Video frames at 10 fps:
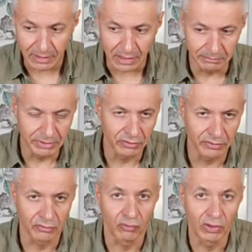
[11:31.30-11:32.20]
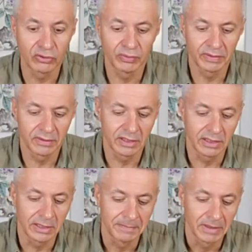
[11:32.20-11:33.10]
because what we see
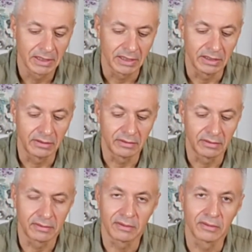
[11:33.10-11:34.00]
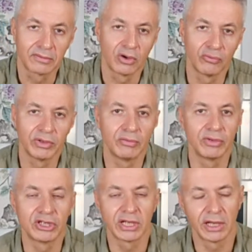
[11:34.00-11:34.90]
in this story,
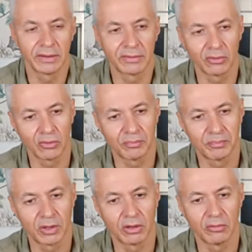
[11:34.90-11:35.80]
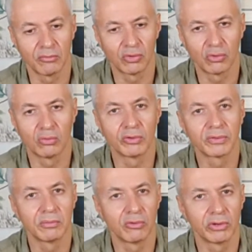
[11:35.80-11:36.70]
which has almost a
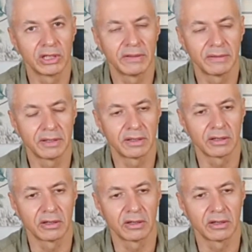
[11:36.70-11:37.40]
moralistic